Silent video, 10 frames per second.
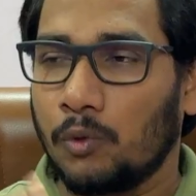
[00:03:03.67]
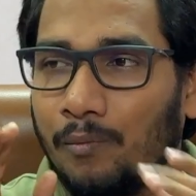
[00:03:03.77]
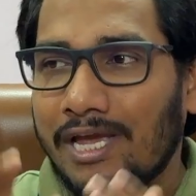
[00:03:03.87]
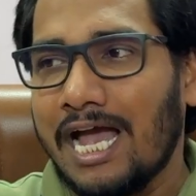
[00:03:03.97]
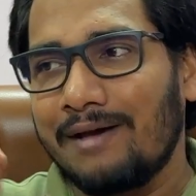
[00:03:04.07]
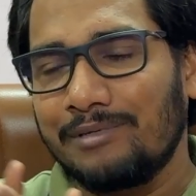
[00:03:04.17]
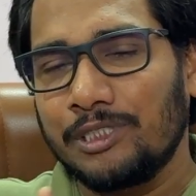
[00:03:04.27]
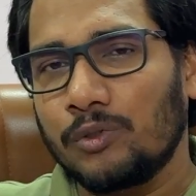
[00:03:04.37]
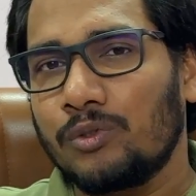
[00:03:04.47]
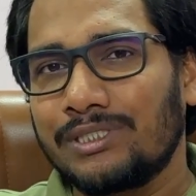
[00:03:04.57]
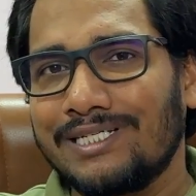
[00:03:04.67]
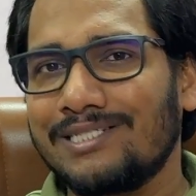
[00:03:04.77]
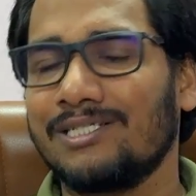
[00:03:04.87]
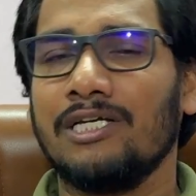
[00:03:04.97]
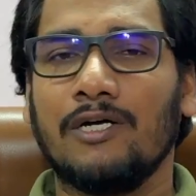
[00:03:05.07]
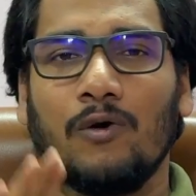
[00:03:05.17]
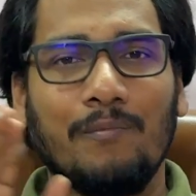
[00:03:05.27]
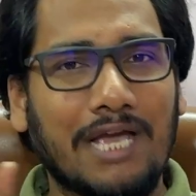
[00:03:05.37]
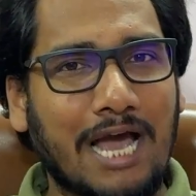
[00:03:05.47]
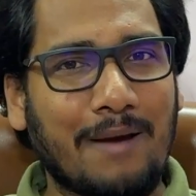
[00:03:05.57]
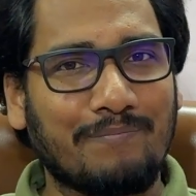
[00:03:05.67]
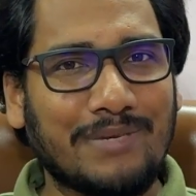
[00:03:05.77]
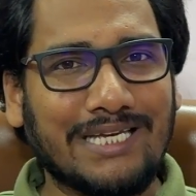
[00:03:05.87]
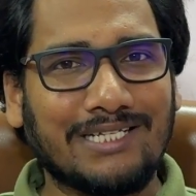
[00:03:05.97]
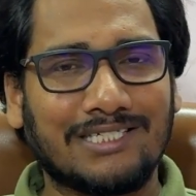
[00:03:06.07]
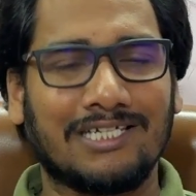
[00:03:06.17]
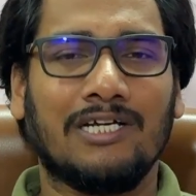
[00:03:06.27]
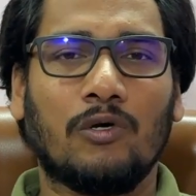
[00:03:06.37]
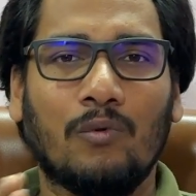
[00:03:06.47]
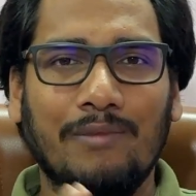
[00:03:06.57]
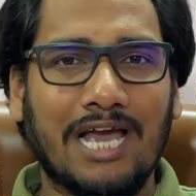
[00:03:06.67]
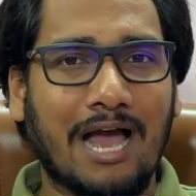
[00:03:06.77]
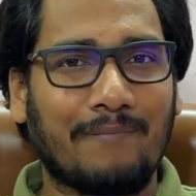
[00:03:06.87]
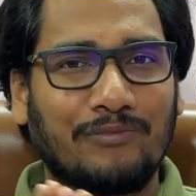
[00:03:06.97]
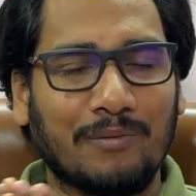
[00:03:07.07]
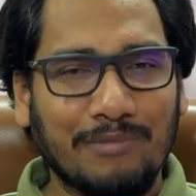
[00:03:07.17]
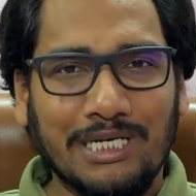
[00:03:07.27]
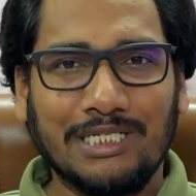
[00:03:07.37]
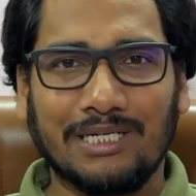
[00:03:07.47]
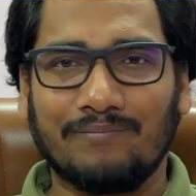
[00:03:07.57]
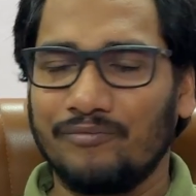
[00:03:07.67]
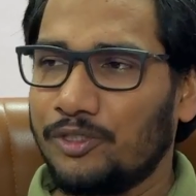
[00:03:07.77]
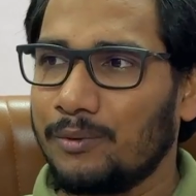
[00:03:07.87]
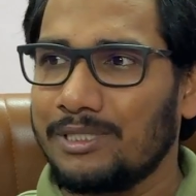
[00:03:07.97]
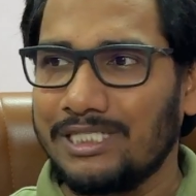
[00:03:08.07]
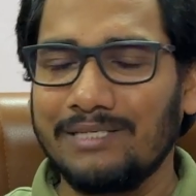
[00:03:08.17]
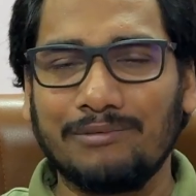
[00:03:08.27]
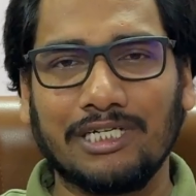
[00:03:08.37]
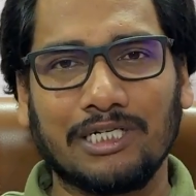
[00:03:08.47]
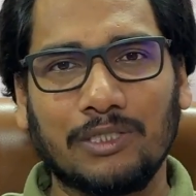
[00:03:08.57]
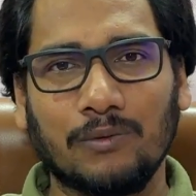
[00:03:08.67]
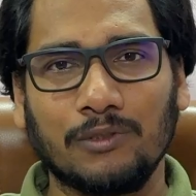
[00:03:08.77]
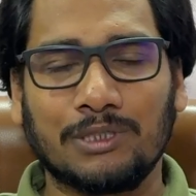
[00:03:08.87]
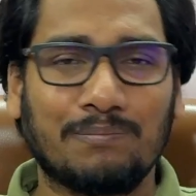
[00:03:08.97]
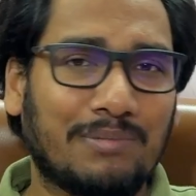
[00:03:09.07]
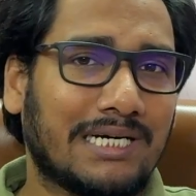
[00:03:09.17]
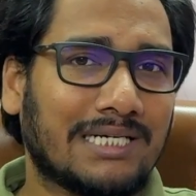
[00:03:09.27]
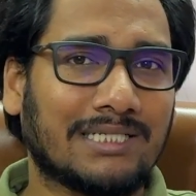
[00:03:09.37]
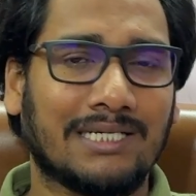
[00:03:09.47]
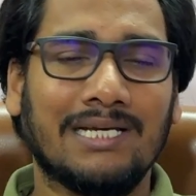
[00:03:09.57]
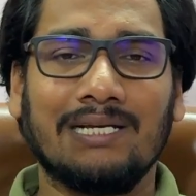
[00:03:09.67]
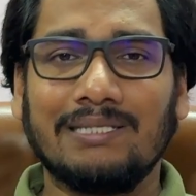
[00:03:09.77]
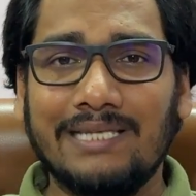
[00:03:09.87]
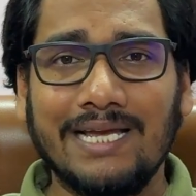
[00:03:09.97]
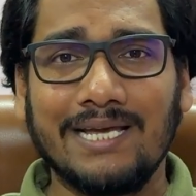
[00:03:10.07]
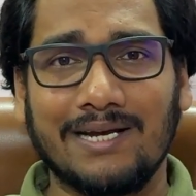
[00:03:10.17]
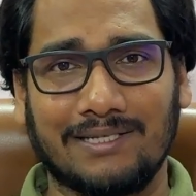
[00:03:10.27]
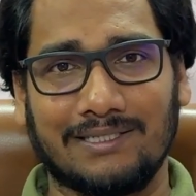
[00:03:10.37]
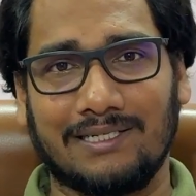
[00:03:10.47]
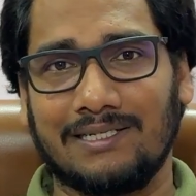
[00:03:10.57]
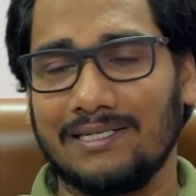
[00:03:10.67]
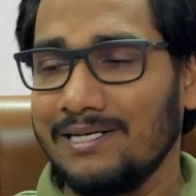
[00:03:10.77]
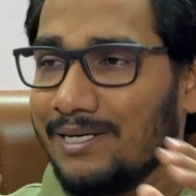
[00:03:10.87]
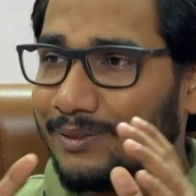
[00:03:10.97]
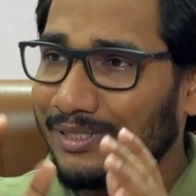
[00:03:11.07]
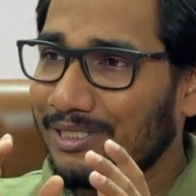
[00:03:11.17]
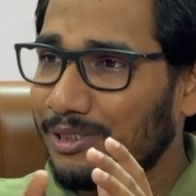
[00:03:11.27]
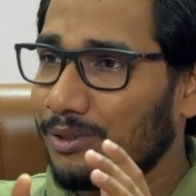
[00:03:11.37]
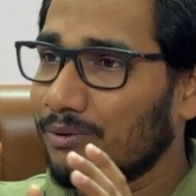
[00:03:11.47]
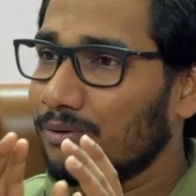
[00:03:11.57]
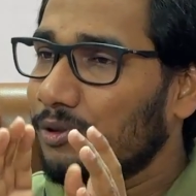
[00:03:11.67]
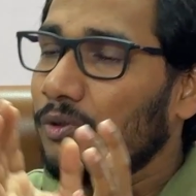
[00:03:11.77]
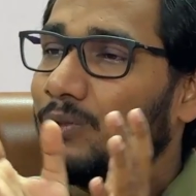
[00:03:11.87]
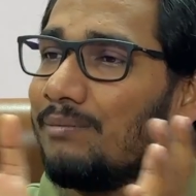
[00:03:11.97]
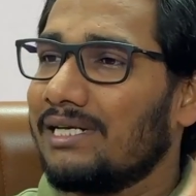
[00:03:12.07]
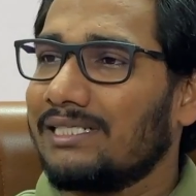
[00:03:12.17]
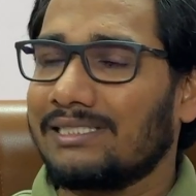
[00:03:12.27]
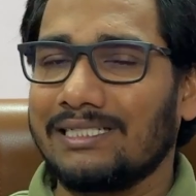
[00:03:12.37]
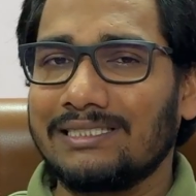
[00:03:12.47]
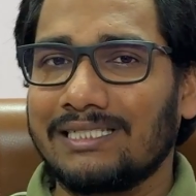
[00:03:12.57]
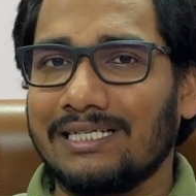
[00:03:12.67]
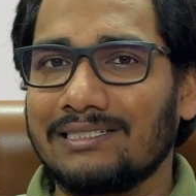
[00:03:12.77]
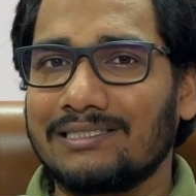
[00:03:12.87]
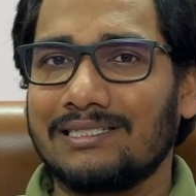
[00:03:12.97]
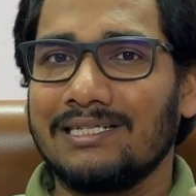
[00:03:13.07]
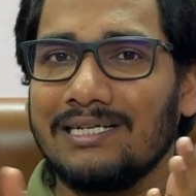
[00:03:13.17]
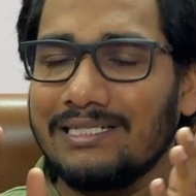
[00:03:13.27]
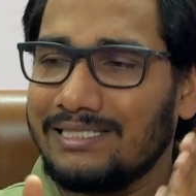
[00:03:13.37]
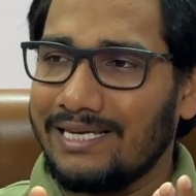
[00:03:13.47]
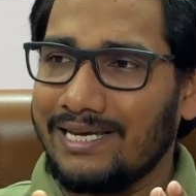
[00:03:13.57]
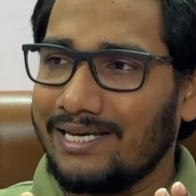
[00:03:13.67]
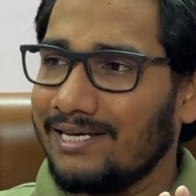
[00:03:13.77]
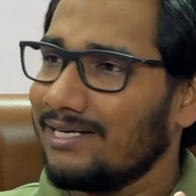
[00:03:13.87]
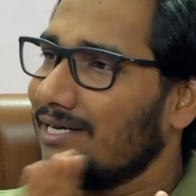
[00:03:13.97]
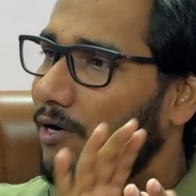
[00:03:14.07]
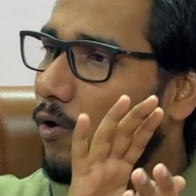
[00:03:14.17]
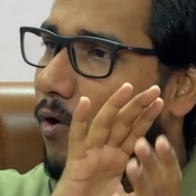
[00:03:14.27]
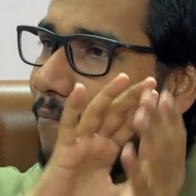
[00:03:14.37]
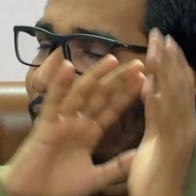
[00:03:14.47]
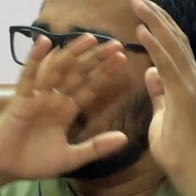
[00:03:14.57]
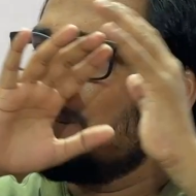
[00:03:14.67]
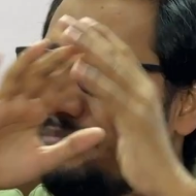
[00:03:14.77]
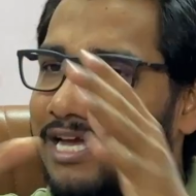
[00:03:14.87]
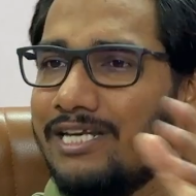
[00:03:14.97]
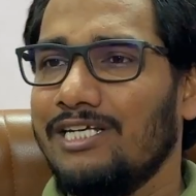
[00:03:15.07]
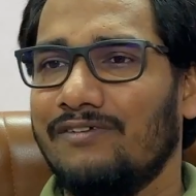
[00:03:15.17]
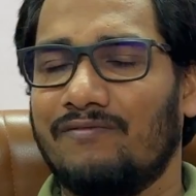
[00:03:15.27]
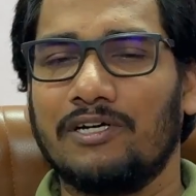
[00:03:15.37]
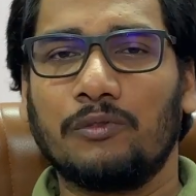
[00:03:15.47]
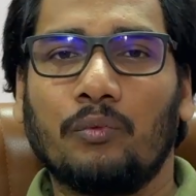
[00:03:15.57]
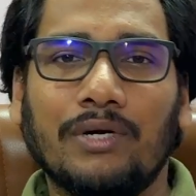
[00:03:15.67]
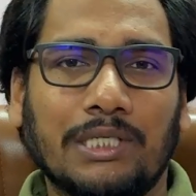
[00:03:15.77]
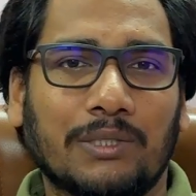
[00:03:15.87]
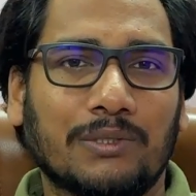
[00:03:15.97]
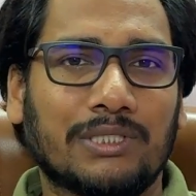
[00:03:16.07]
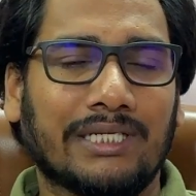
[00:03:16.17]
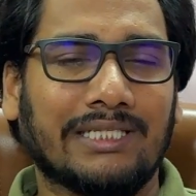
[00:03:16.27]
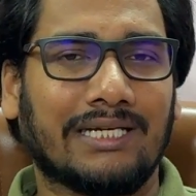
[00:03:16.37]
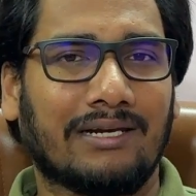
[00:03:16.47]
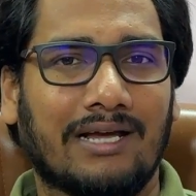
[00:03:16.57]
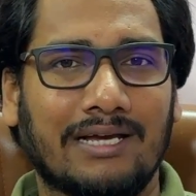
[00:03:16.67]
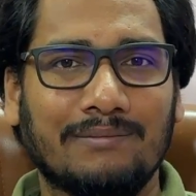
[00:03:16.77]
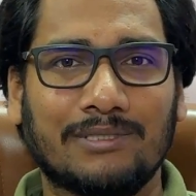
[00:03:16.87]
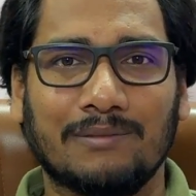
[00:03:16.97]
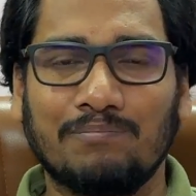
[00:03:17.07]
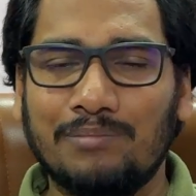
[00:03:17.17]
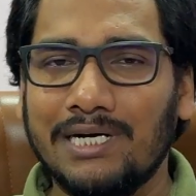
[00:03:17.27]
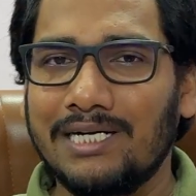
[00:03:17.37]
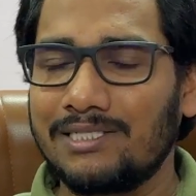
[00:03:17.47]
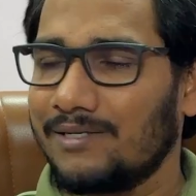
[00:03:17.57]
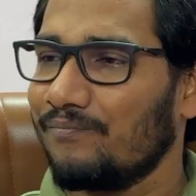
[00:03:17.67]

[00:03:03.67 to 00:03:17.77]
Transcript: may have resources, who may have means, who may have the medium to achieve their goals, but they rather tend to do many things else. They open many different windows in their lives, but